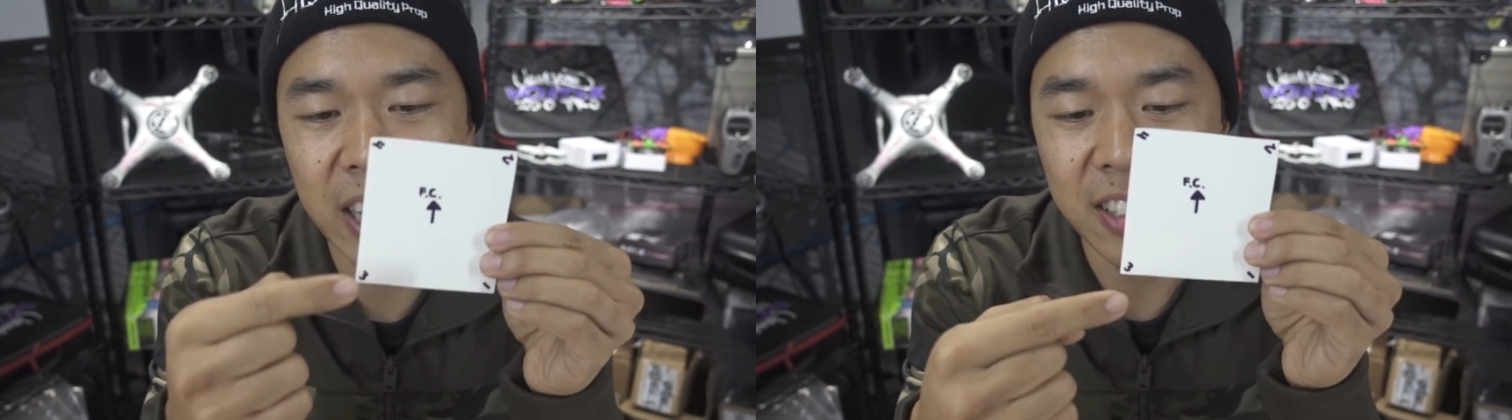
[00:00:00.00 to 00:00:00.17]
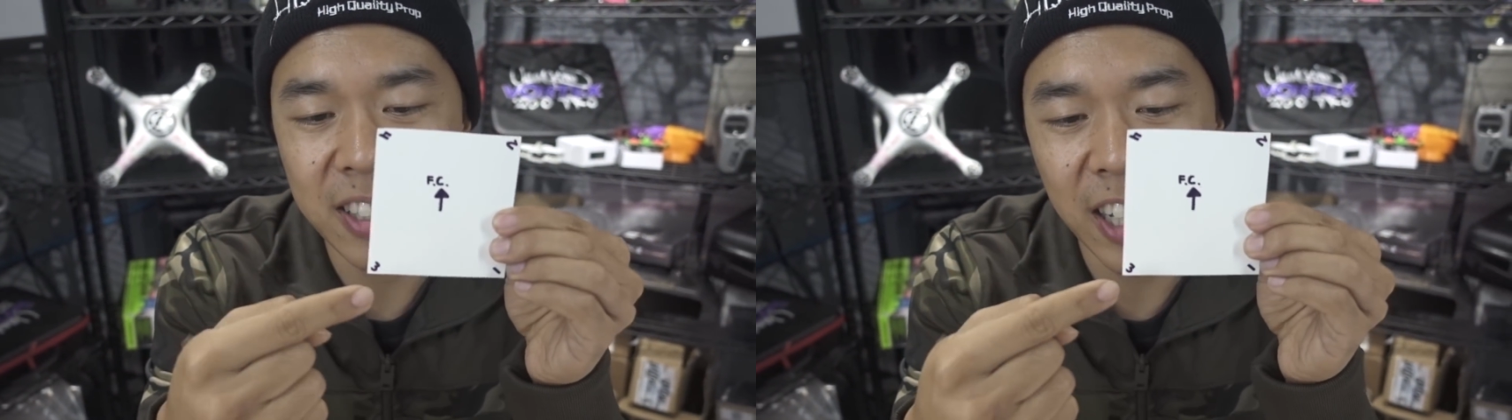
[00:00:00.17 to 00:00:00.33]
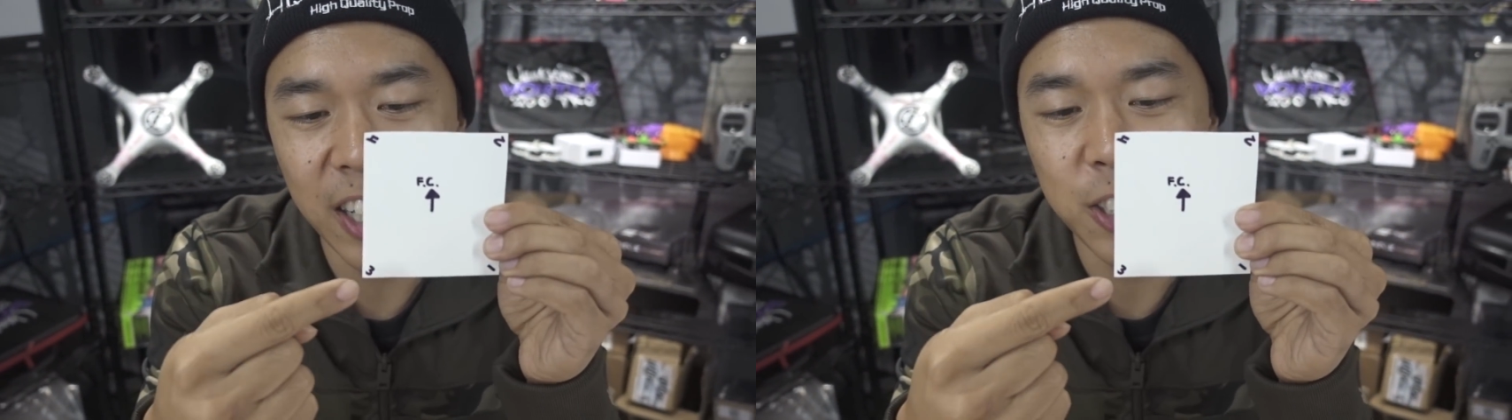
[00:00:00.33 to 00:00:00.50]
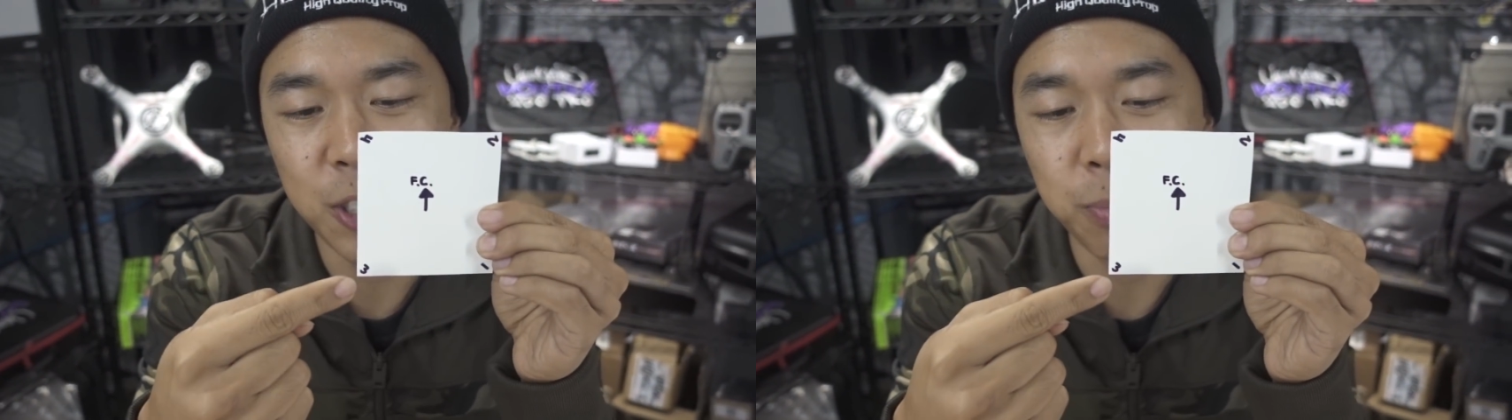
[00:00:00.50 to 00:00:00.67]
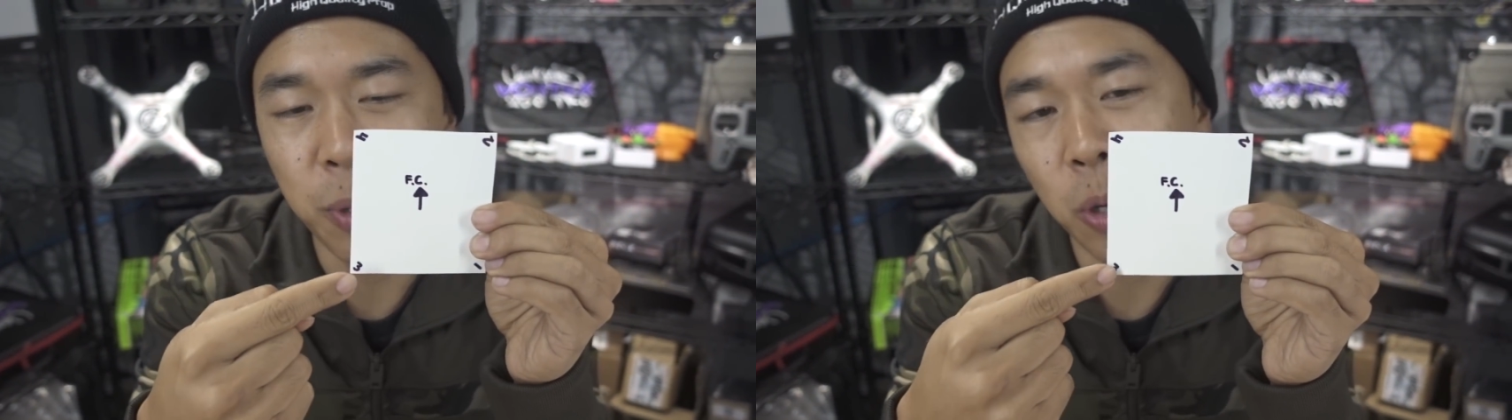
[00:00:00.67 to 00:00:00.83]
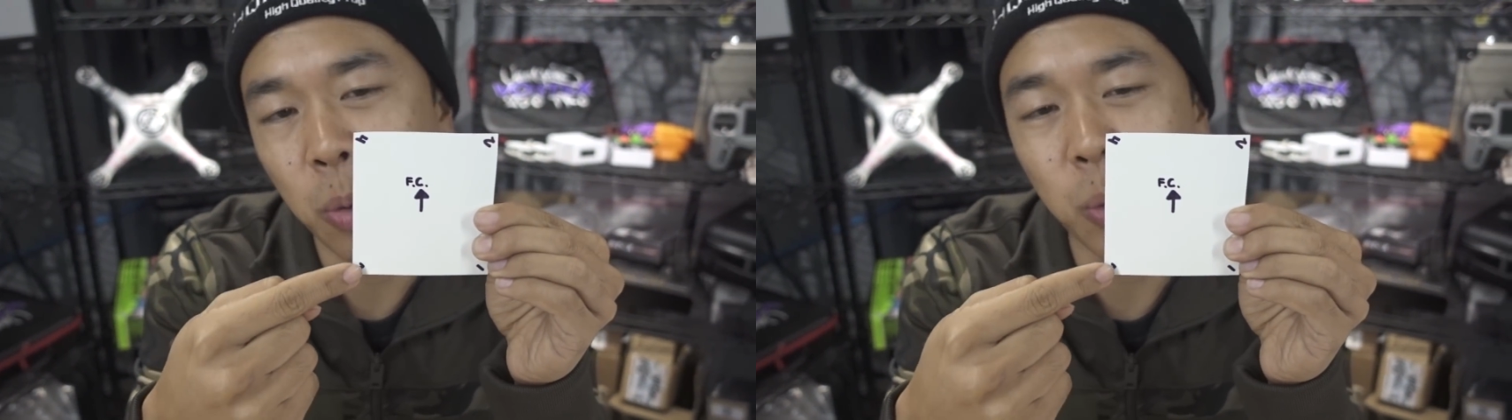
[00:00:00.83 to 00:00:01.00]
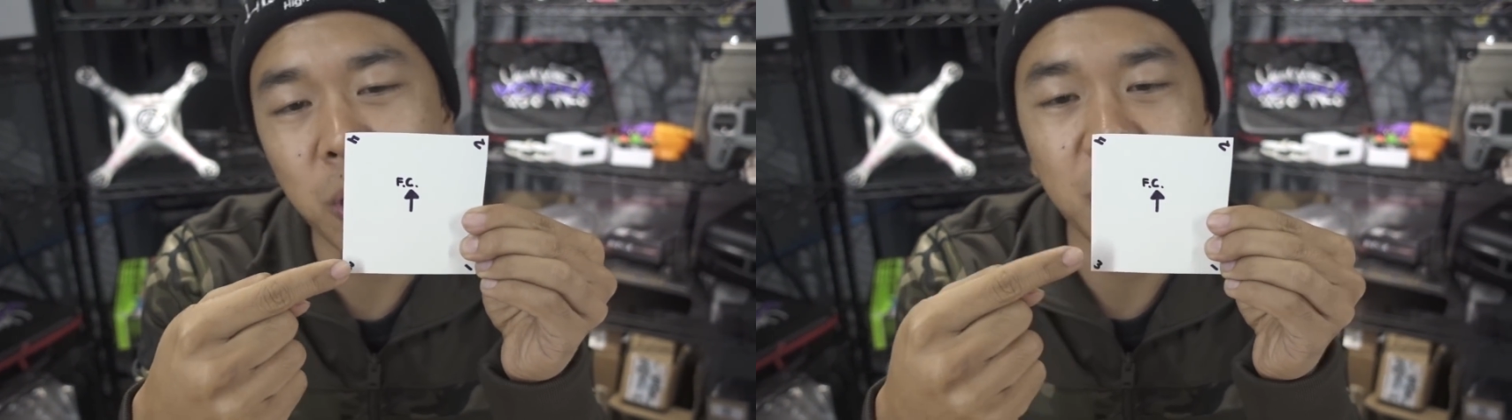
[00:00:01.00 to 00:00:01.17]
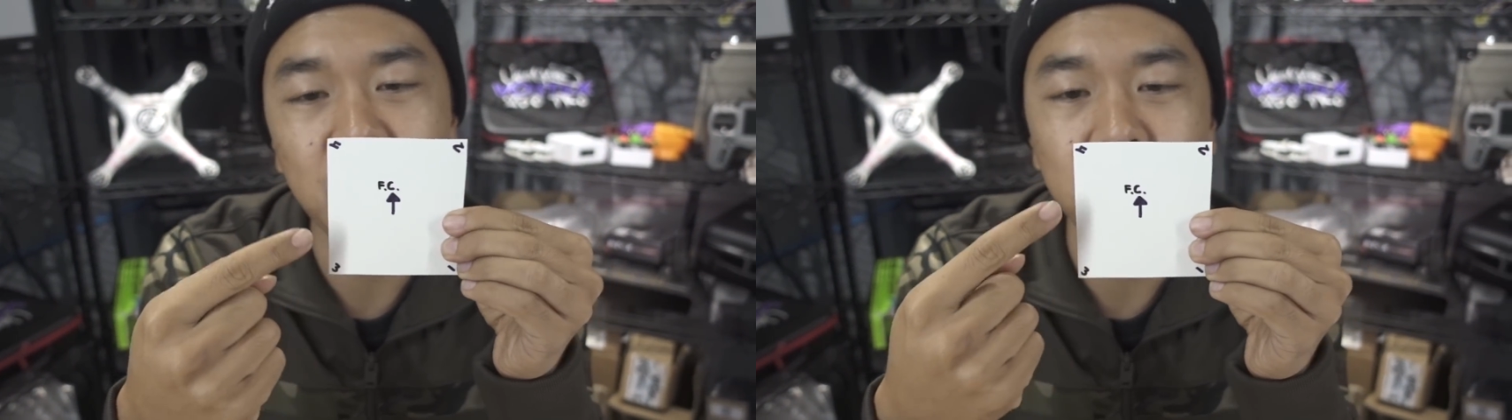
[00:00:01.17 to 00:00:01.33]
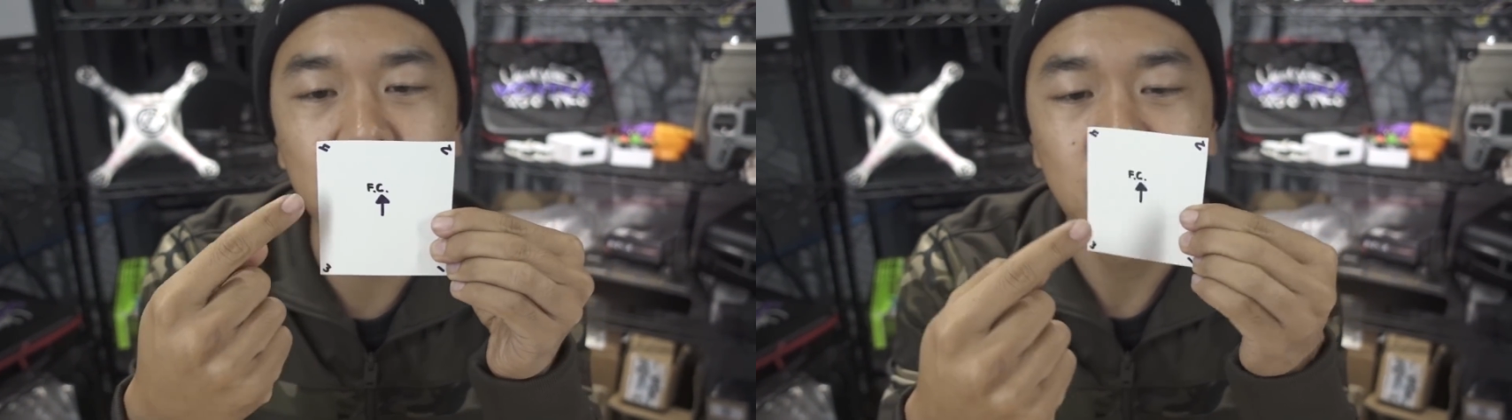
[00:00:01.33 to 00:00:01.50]
it says motor
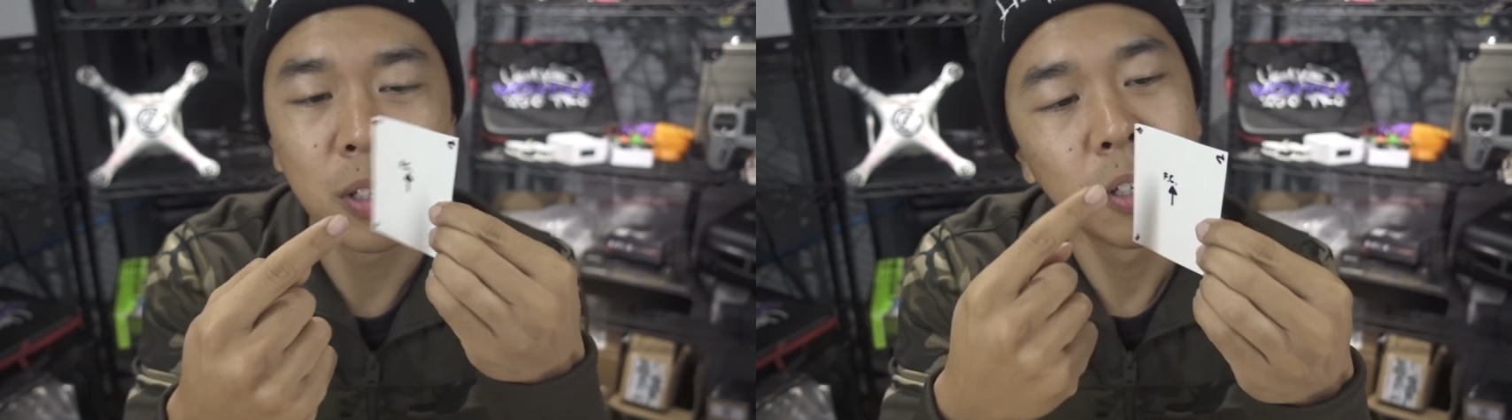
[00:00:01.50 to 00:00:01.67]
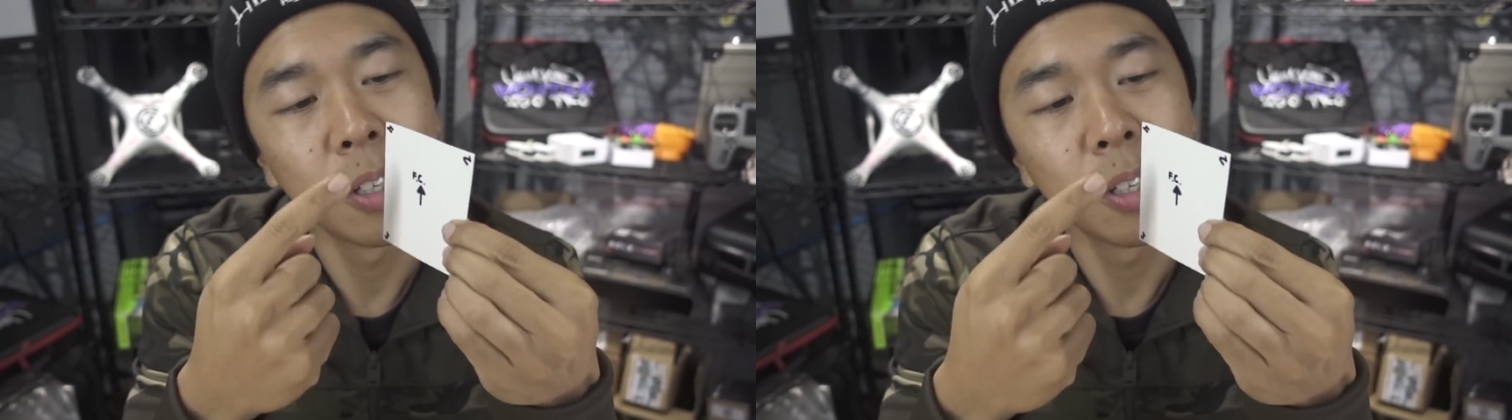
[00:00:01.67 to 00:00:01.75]
1,